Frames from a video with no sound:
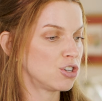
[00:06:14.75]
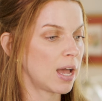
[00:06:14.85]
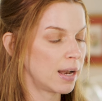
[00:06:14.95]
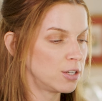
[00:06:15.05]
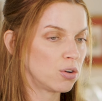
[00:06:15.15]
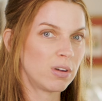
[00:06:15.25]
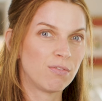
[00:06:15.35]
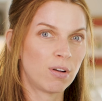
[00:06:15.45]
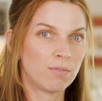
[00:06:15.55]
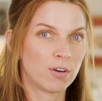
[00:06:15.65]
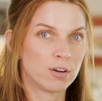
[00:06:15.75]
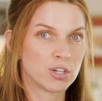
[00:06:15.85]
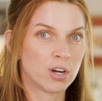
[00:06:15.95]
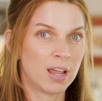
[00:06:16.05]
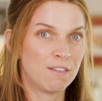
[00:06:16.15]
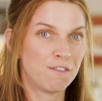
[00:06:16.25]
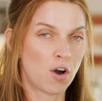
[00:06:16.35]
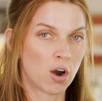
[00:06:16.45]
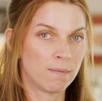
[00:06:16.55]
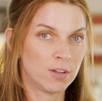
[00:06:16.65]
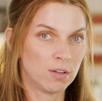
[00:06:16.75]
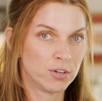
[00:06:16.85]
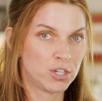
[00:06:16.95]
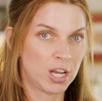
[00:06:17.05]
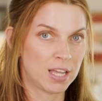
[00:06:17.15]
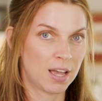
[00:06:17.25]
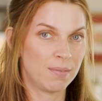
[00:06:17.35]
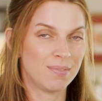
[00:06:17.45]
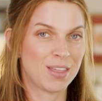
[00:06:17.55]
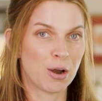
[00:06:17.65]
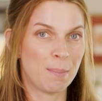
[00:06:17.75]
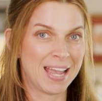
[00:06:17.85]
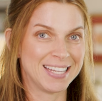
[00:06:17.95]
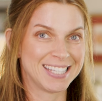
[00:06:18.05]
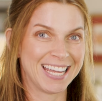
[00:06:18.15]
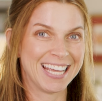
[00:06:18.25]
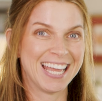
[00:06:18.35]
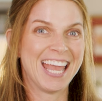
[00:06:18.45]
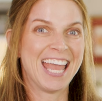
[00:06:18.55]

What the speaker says: shout out to Greenfront Furniture in Farmville, Virginia. They're amazing.